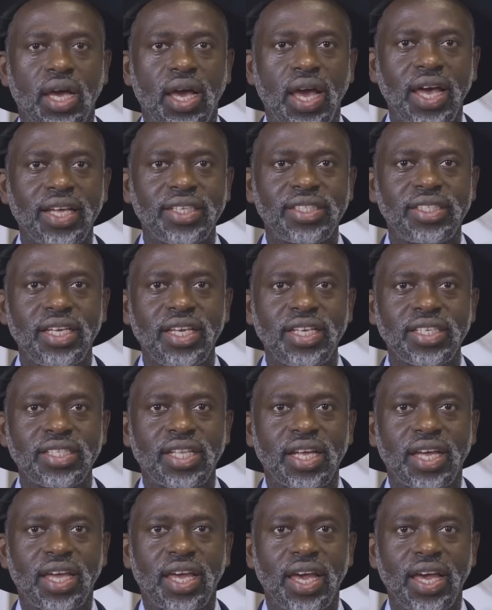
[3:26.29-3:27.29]
As is
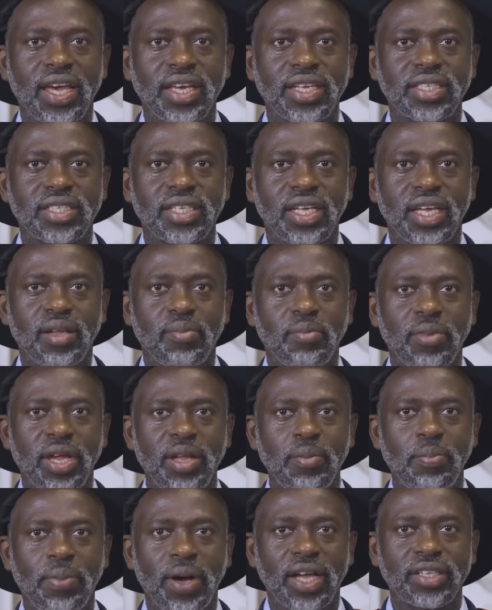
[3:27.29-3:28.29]
the case in
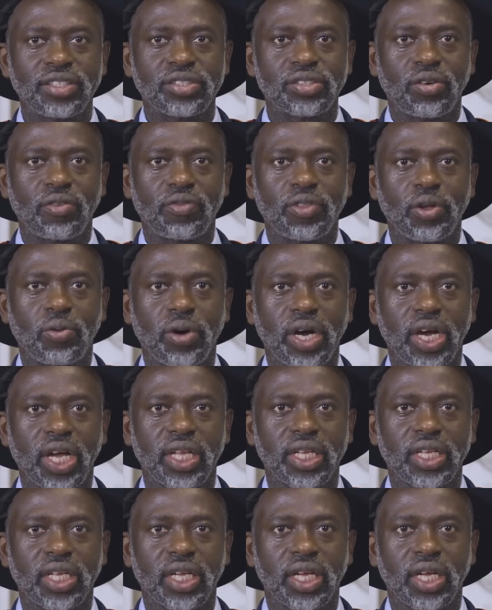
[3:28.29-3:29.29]
many parts of the
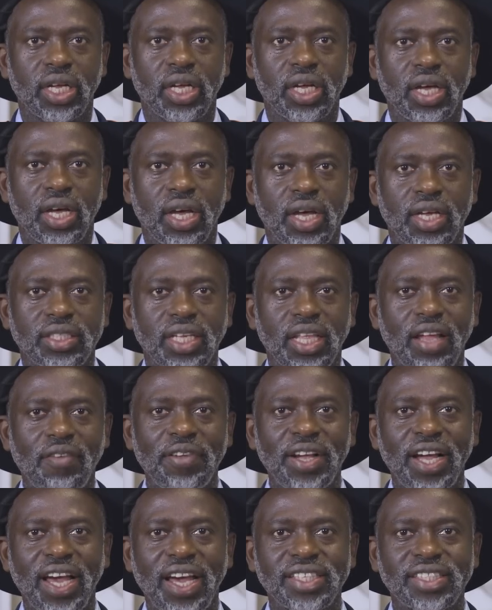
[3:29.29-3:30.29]
world, South
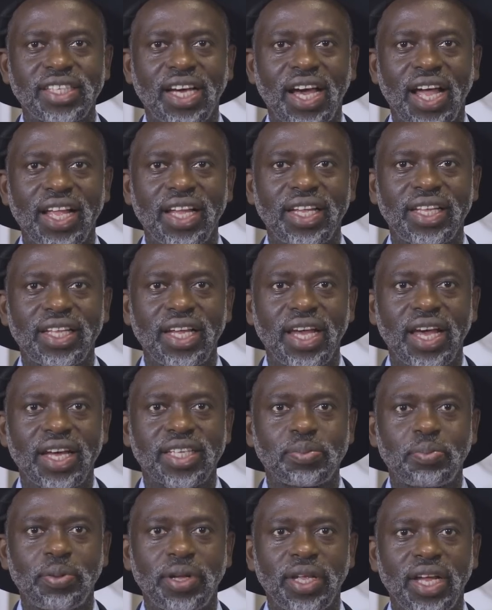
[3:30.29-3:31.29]
Africa is currently
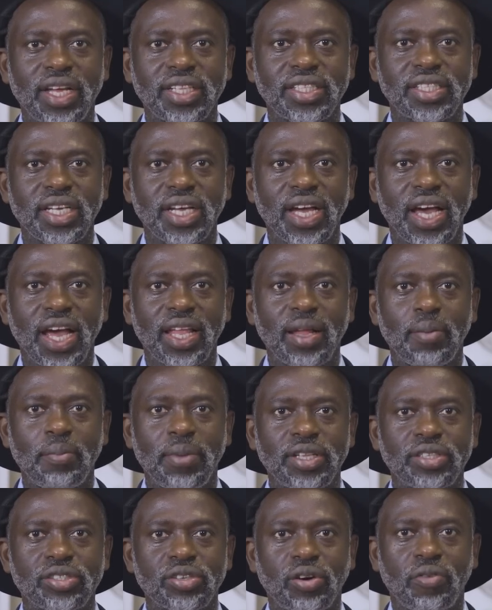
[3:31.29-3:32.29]
experiencing
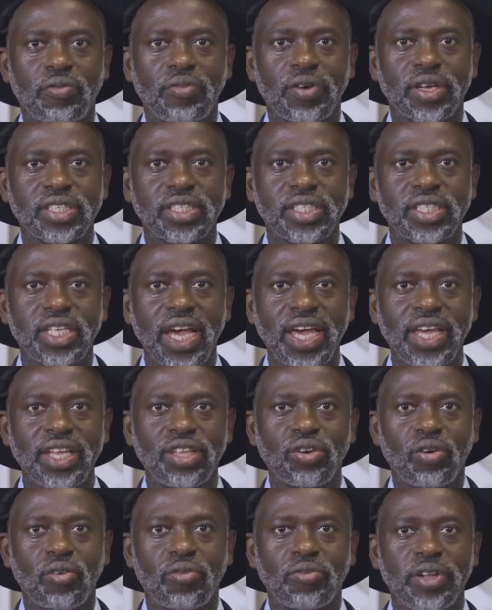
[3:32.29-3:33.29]
elements of a
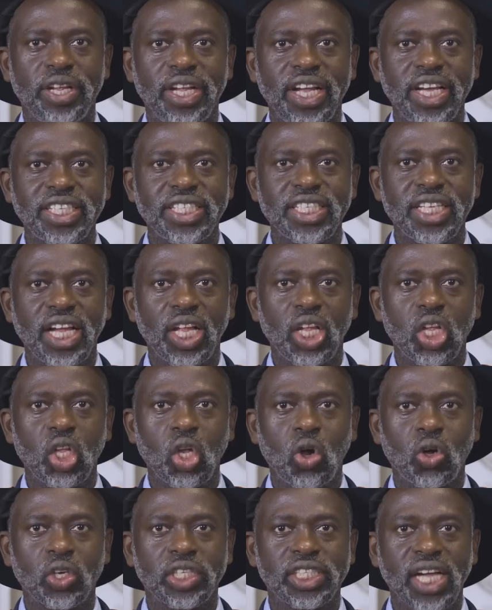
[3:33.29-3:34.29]
state of national
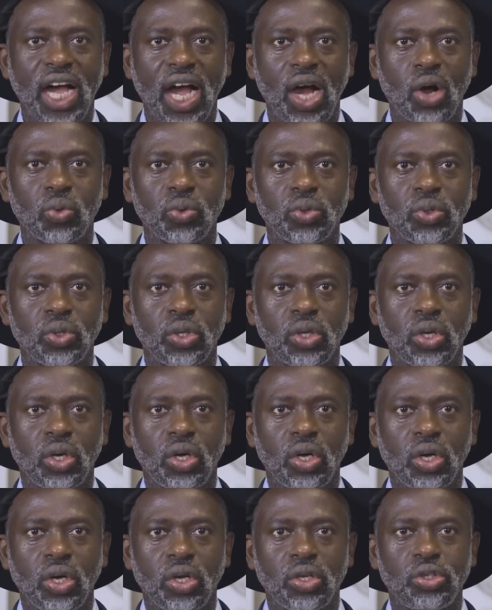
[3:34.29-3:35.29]
lockdown
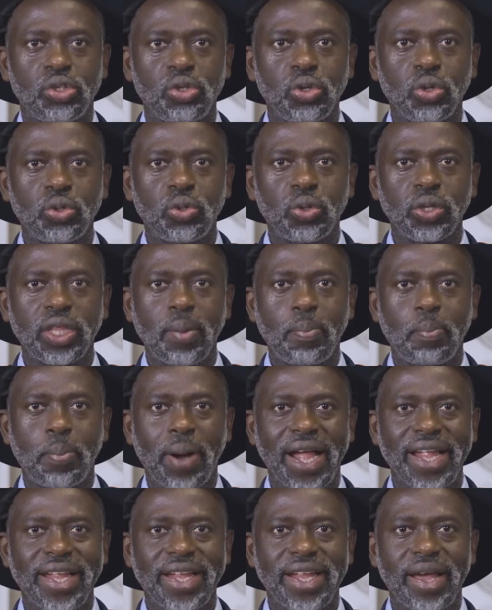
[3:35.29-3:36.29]
due to the
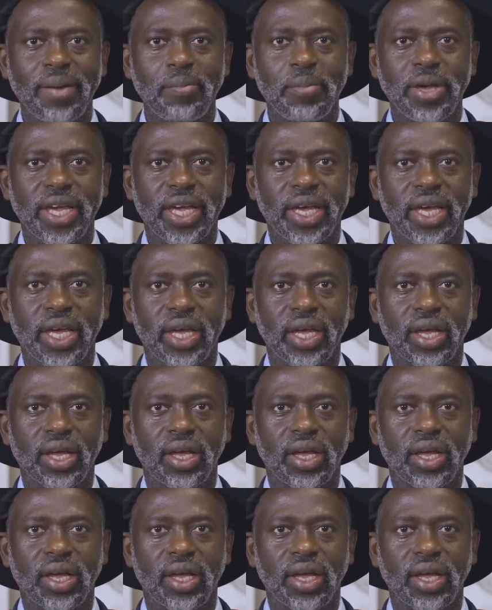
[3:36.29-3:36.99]
pandemic.